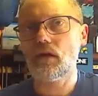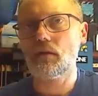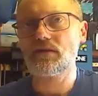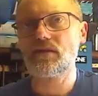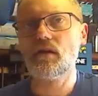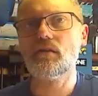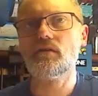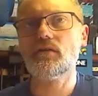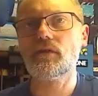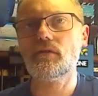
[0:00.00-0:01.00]

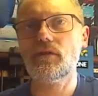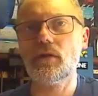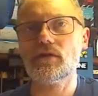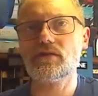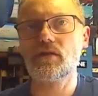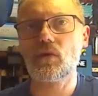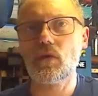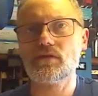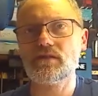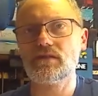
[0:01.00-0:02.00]
myself and a few others in the
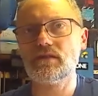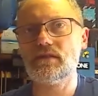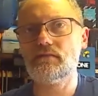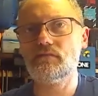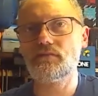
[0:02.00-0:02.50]
quality team,